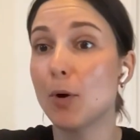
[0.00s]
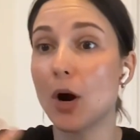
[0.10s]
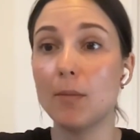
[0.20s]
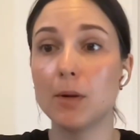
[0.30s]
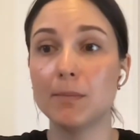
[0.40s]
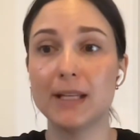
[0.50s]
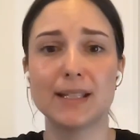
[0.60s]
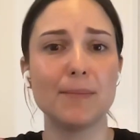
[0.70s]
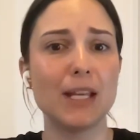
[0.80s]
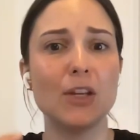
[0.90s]
problem is
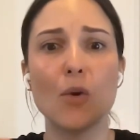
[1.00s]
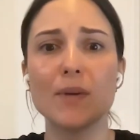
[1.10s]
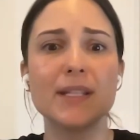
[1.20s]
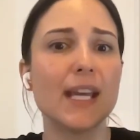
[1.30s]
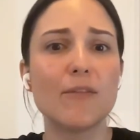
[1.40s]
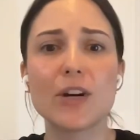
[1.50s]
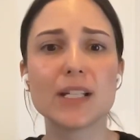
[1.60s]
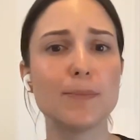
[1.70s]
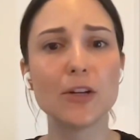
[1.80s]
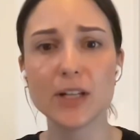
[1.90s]
something no one's ever
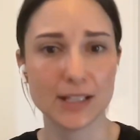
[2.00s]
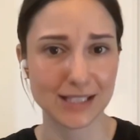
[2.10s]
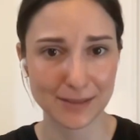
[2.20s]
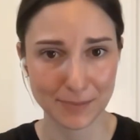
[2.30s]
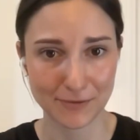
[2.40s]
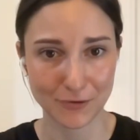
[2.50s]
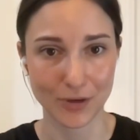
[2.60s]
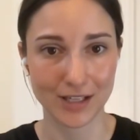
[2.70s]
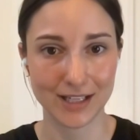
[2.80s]
experienced before.